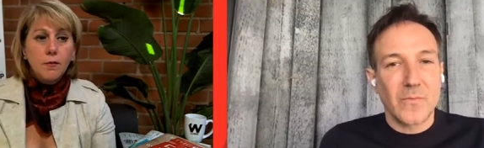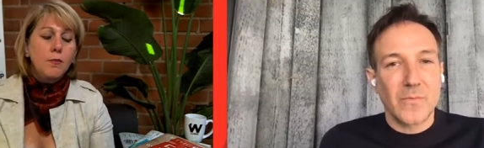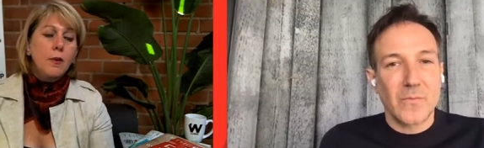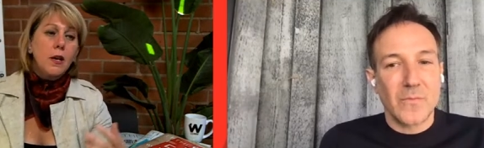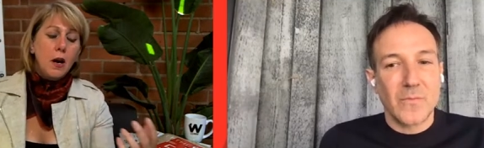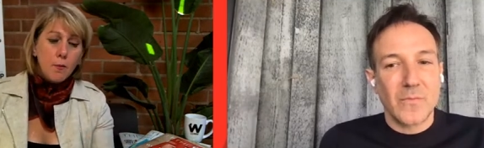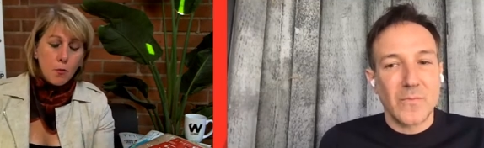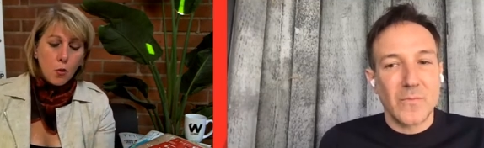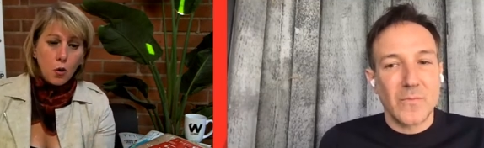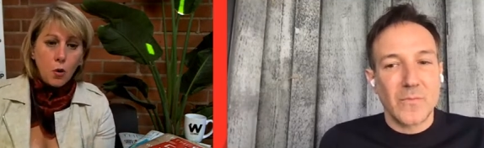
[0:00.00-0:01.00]
Speaker 1: and become
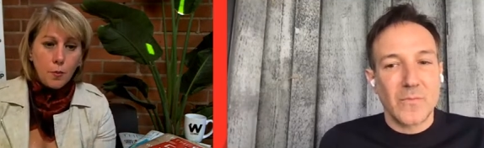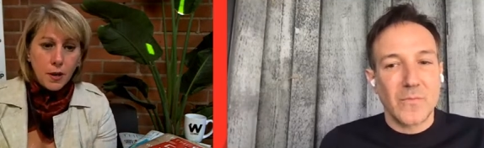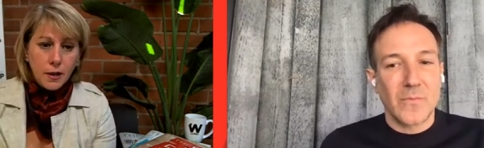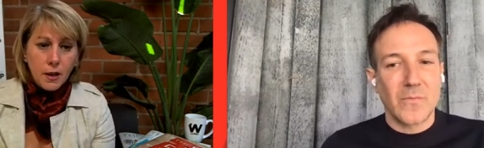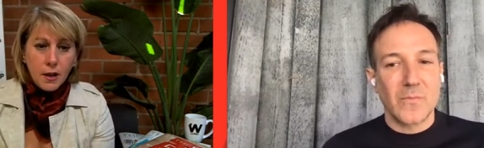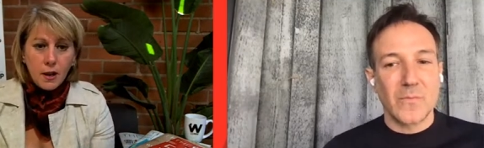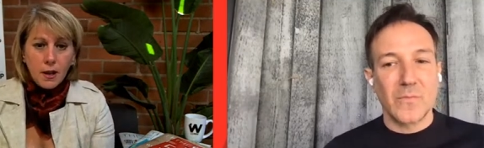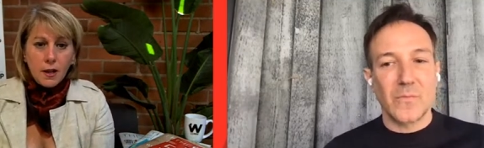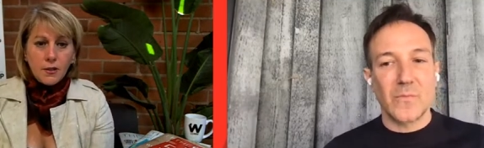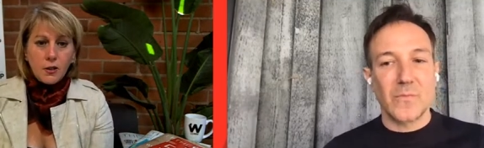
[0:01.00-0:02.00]
more open.
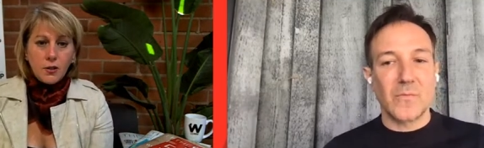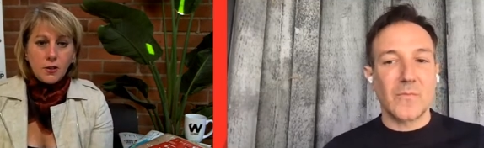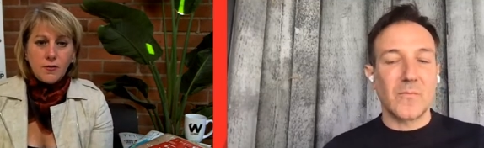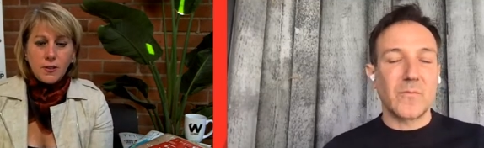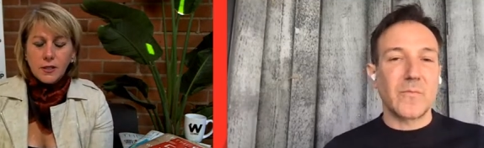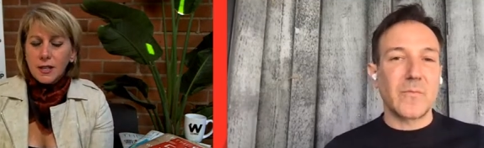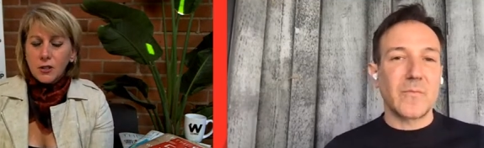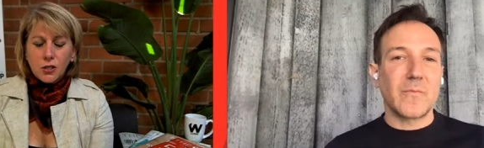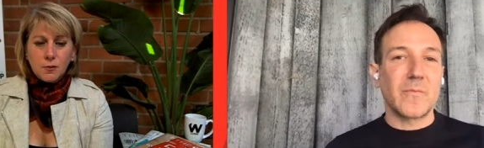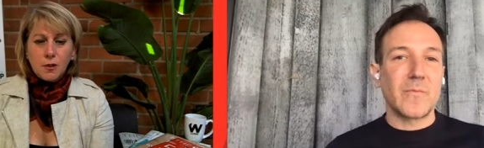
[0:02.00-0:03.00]
There, it feels like
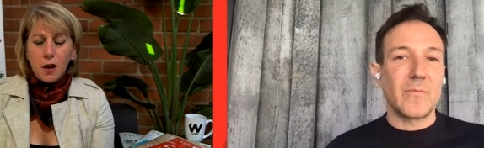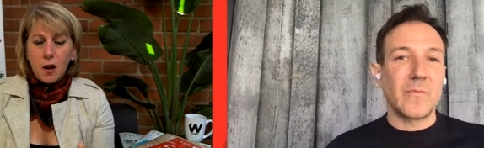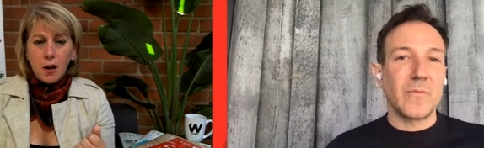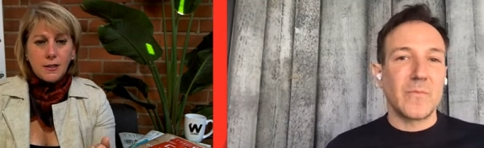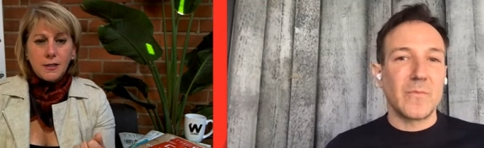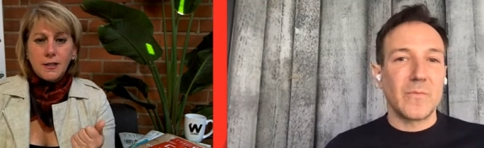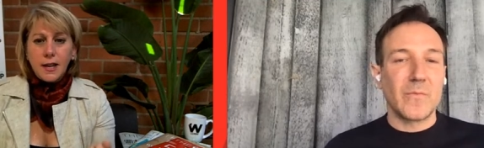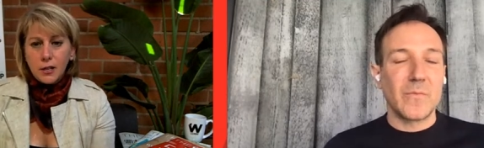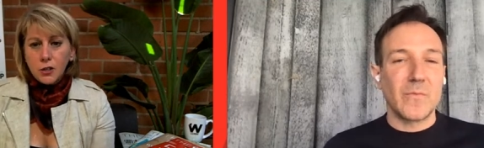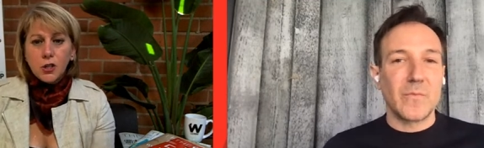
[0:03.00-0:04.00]
there's some odd
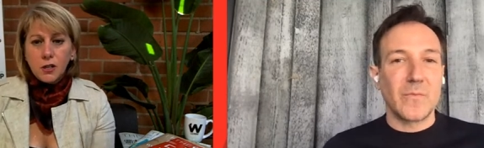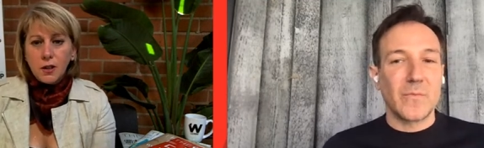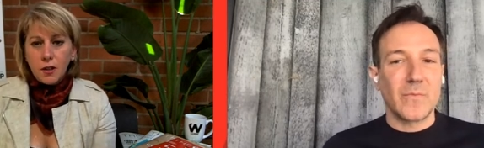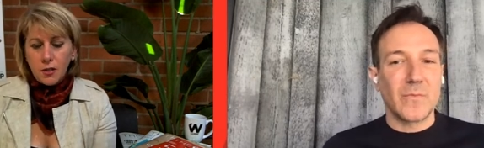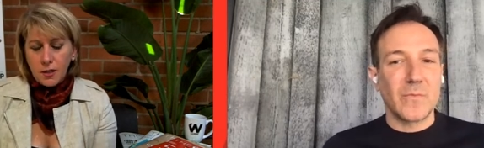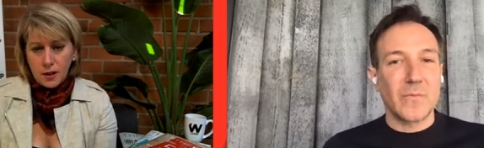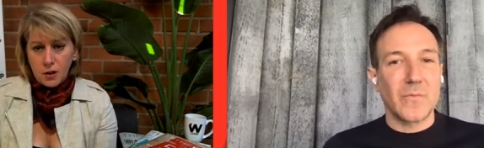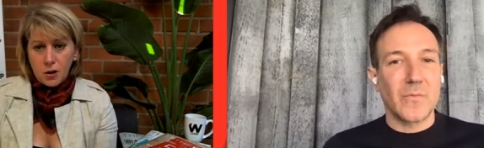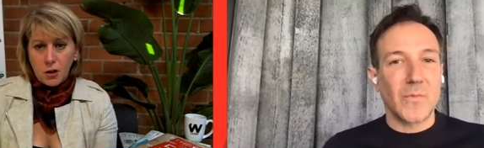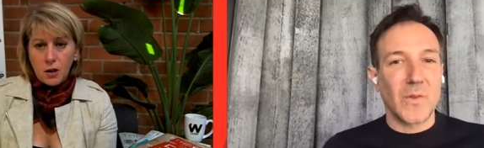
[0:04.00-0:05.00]
tension
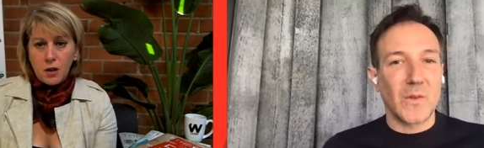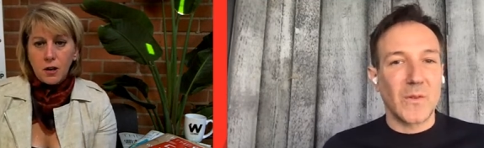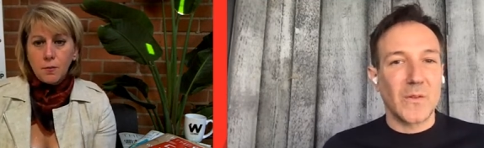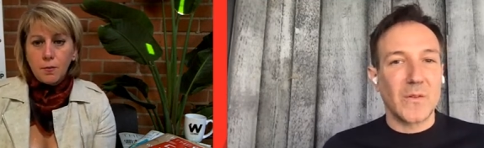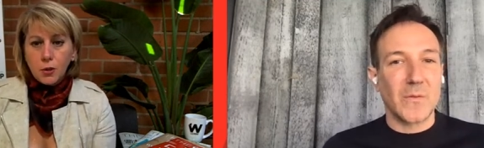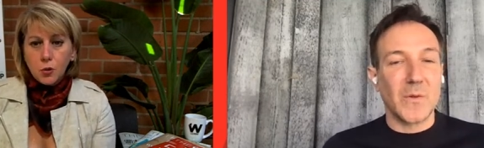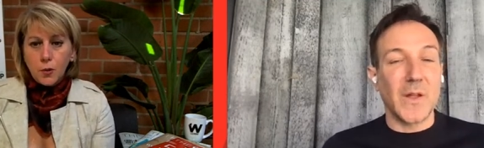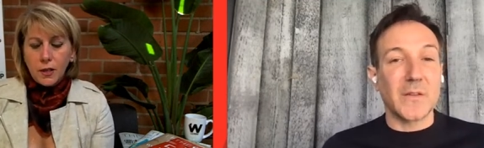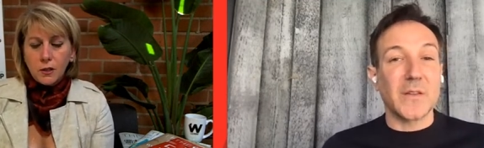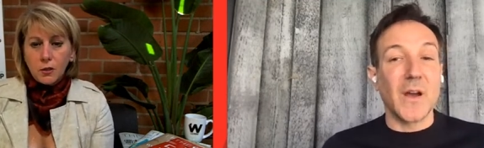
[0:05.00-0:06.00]
there. Yeah.
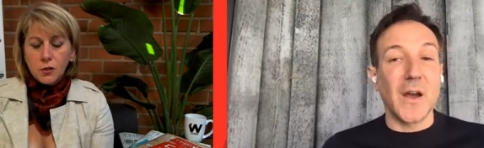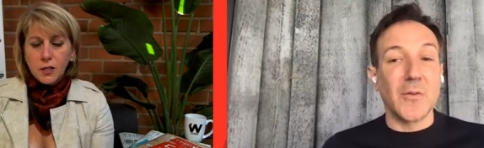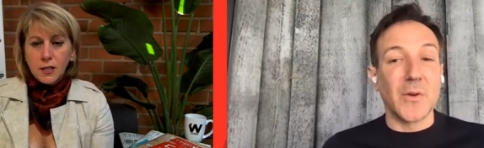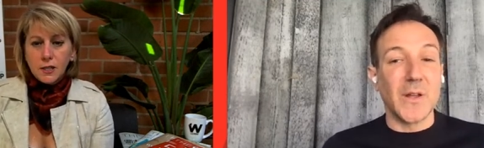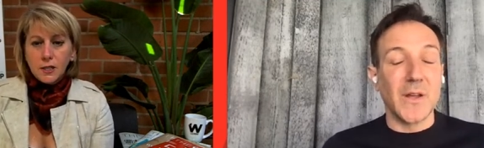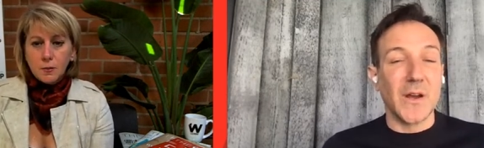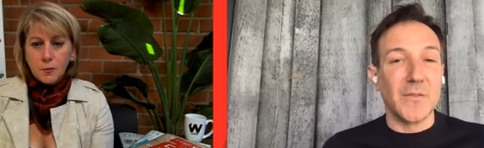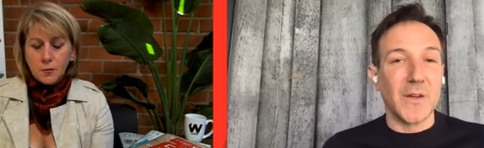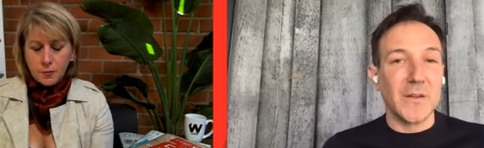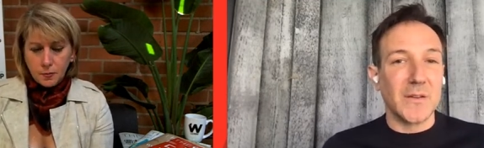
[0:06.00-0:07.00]
Speaker 2: Well, that's the irony
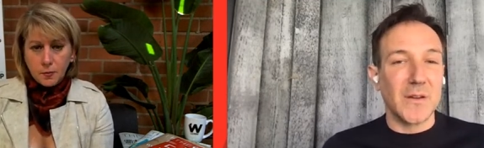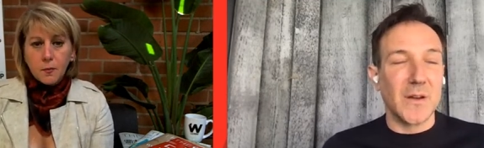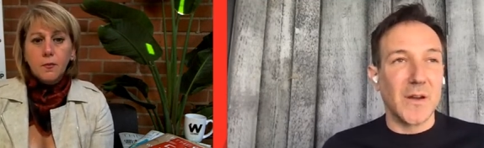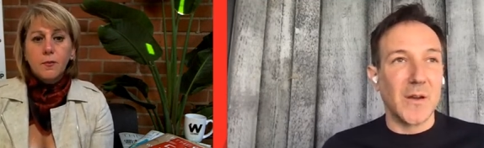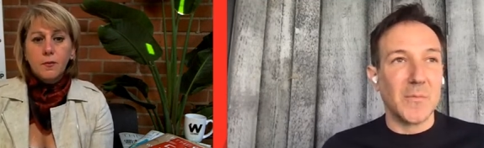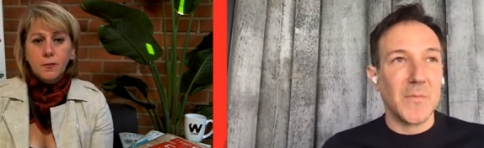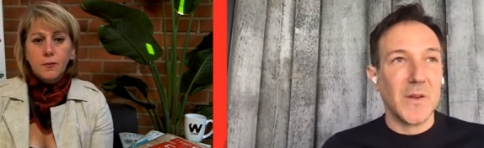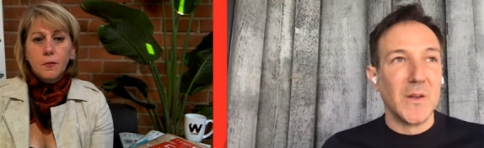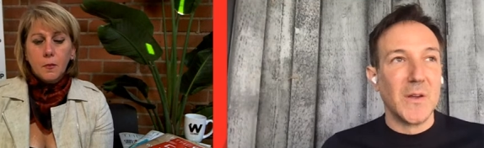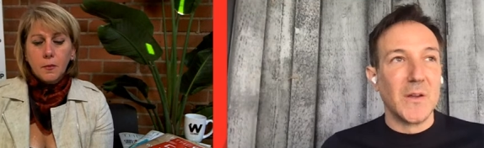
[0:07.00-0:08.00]
of it. Um,
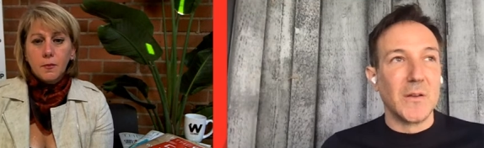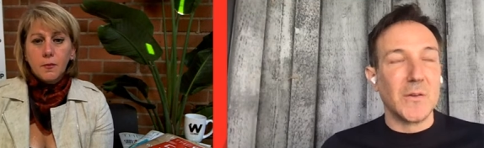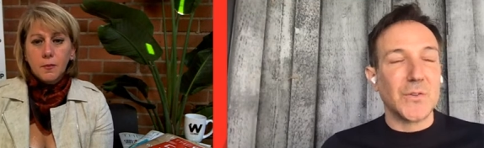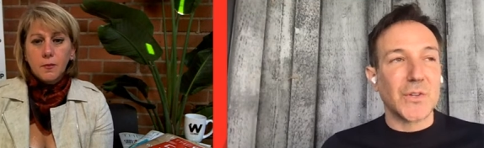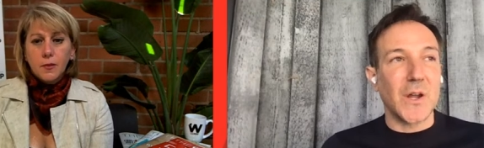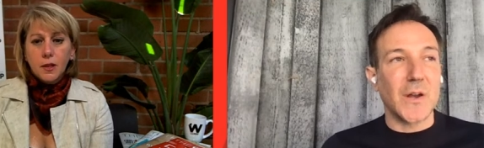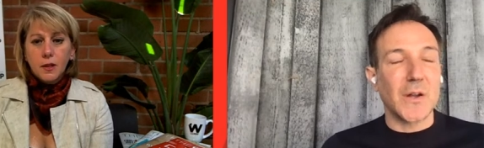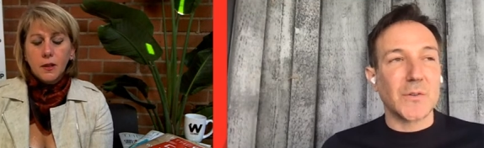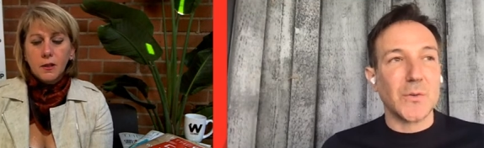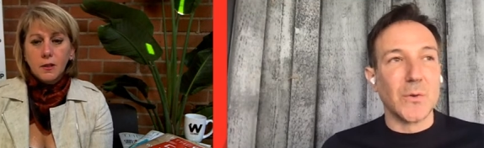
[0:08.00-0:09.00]
Loujain
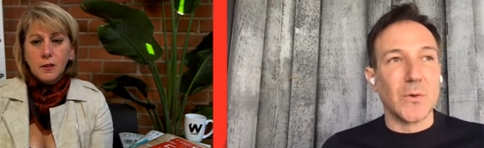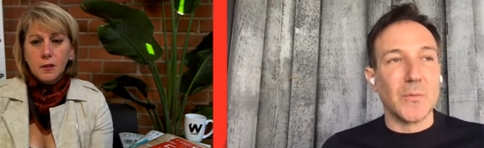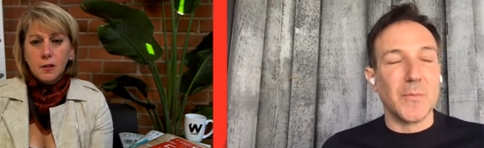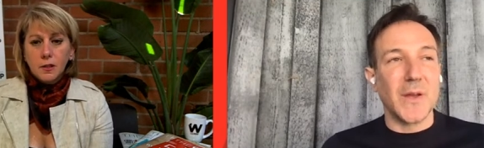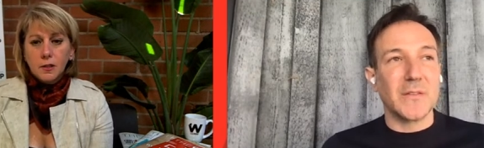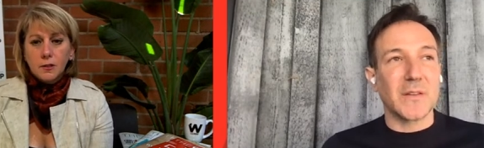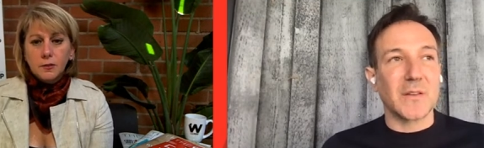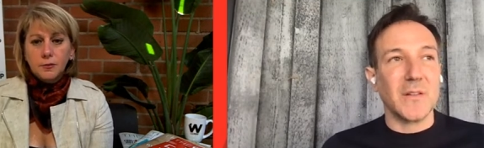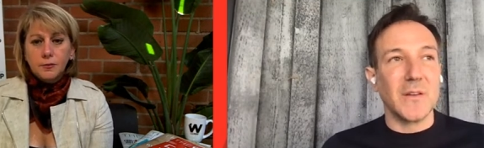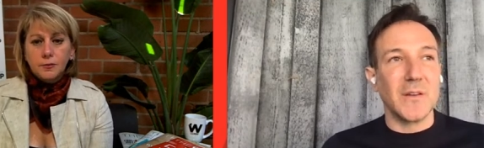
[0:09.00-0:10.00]
Hathloul
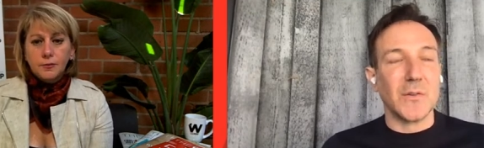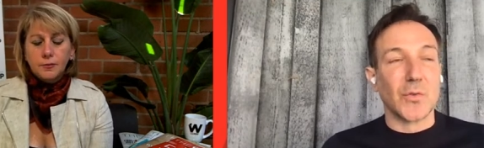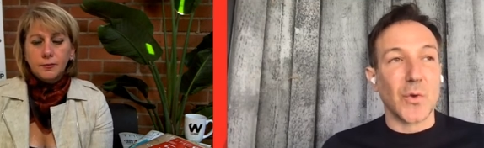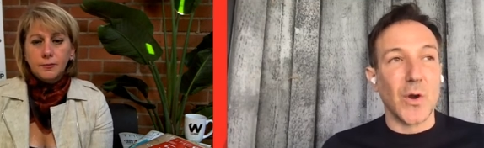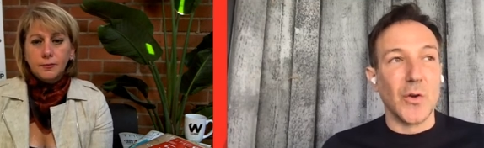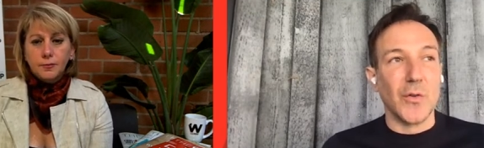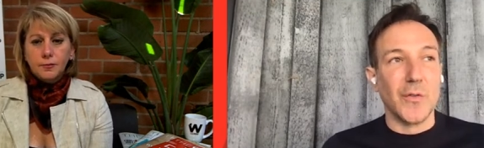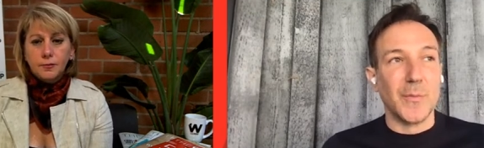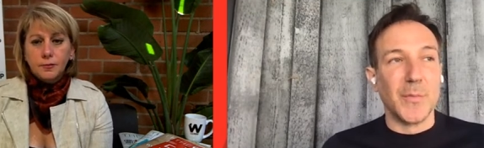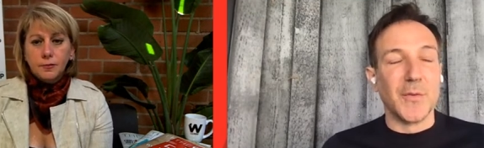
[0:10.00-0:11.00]
basically
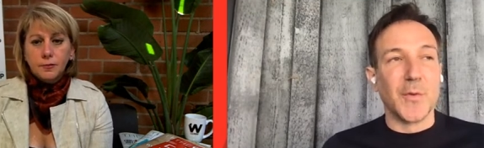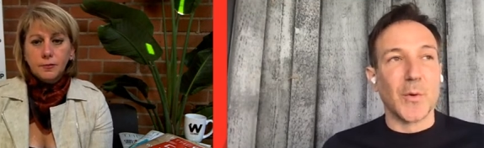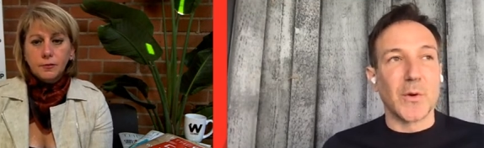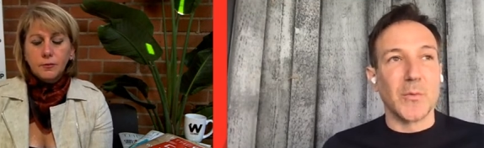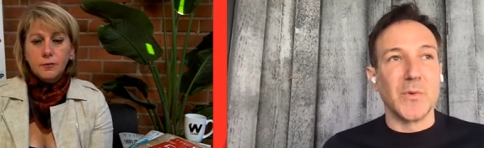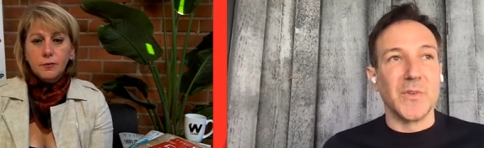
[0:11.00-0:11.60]
drove before it